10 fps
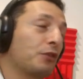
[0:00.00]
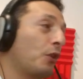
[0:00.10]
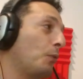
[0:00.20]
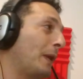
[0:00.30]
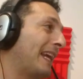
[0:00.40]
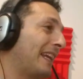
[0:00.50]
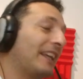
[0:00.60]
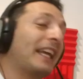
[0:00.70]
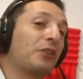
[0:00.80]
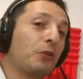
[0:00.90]
so we
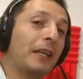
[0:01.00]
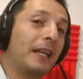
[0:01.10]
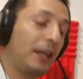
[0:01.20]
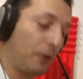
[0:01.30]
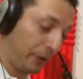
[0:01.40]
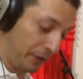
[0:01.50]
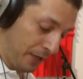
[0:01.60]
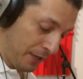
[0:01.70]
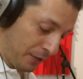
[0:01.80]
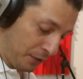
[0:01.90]
cannot actually hear it.
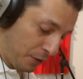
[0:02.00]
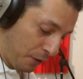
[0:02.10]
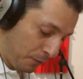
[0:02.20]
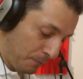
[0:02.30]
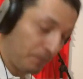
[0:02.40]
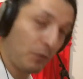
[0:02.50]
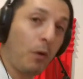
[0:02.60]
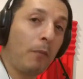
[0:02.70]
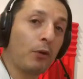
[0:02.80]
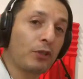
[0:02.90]
So
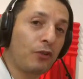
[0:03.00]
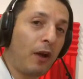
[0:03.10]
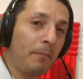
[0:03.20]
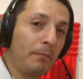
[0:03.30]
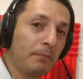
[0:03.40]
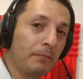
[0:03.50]
one more strum,